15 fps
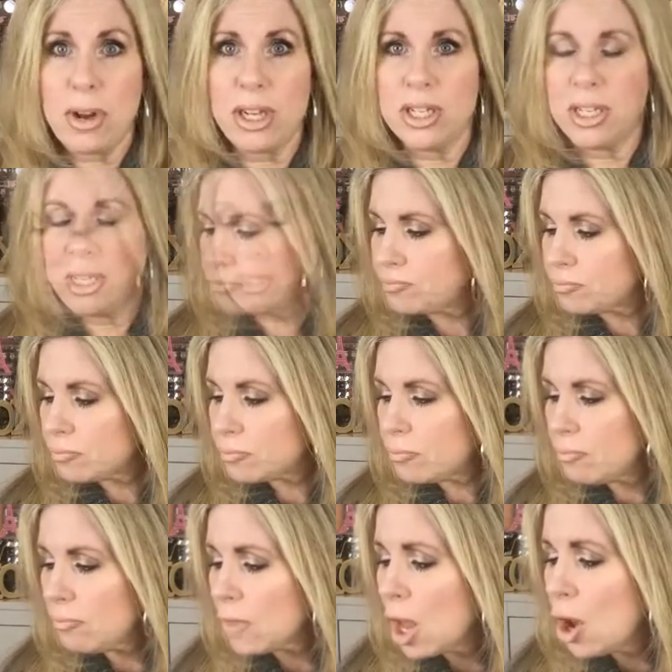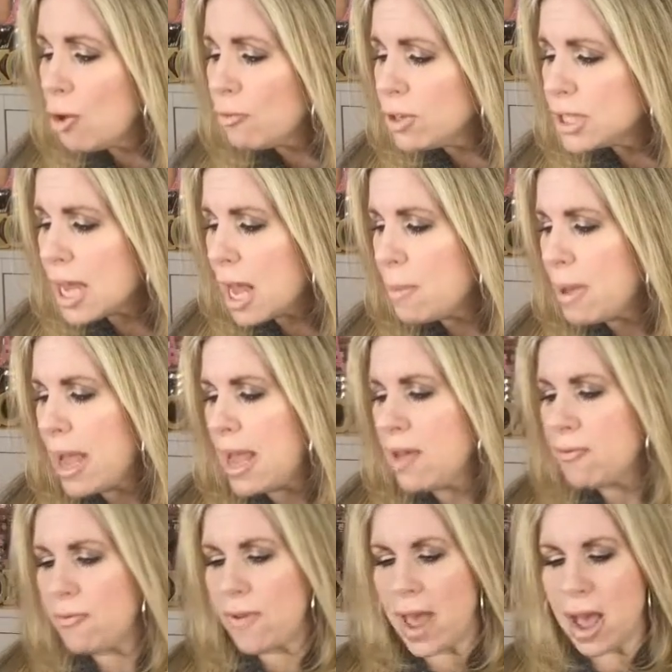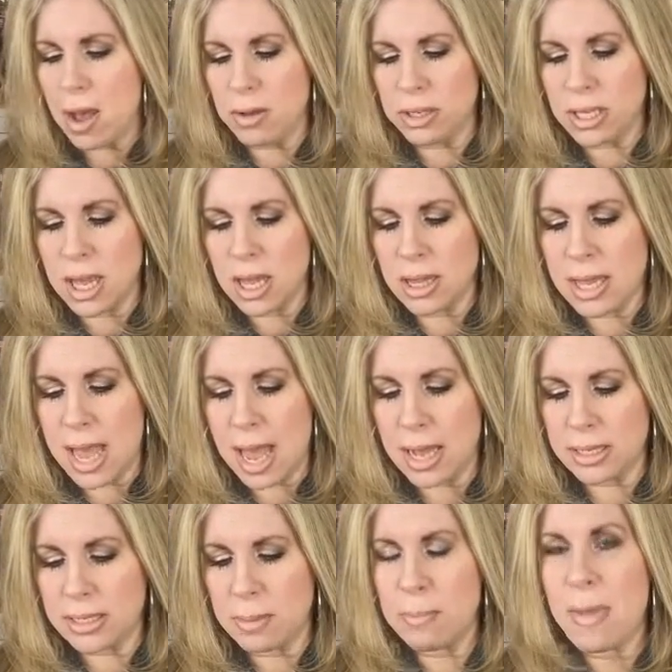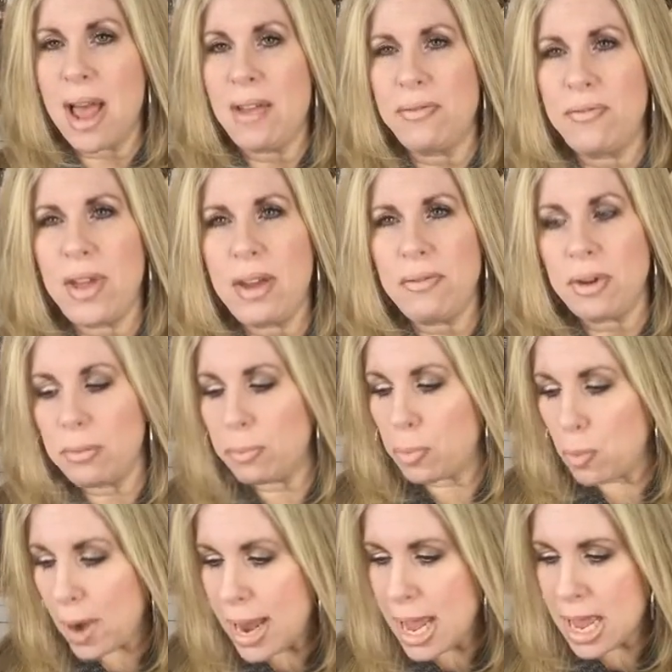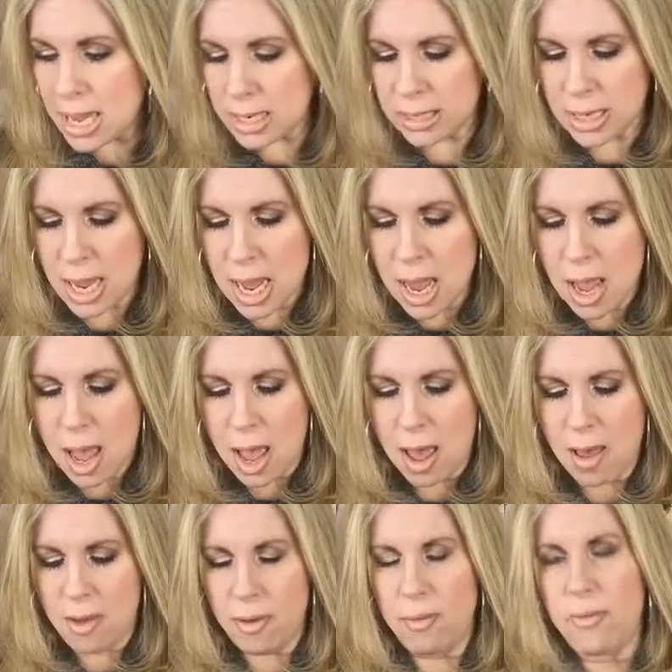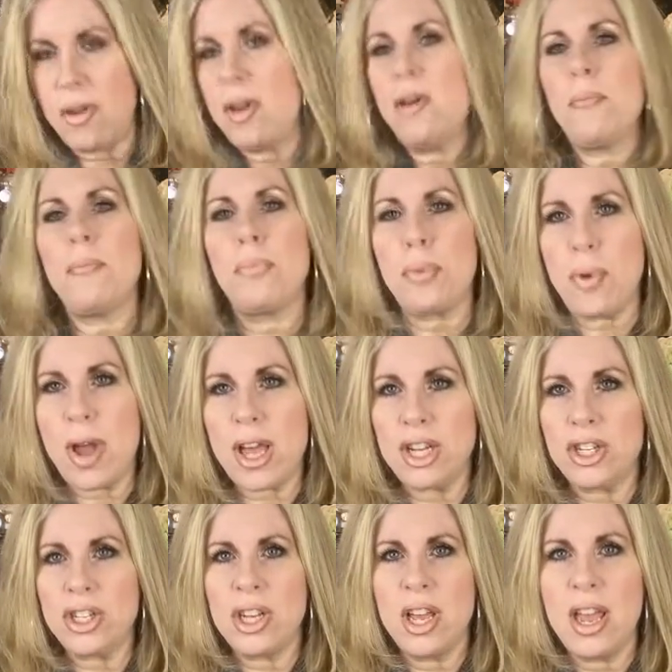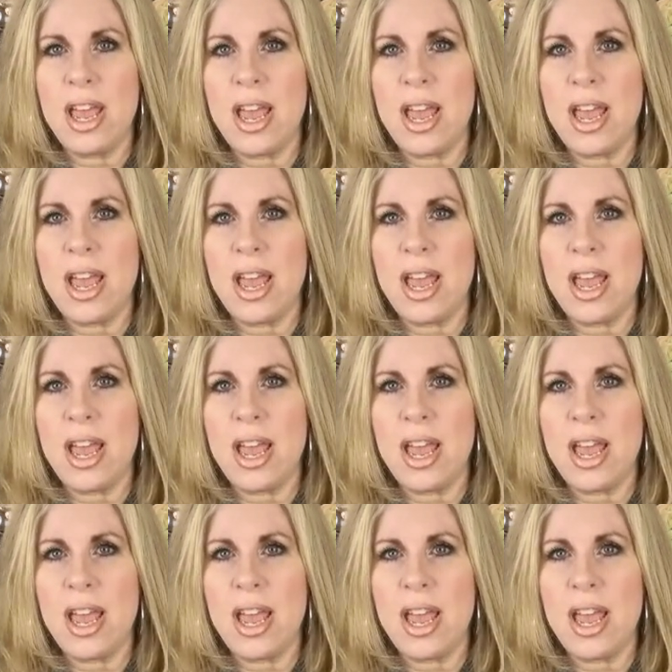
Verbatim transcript: brushes. Over time, I have found that my favorite brand of brush,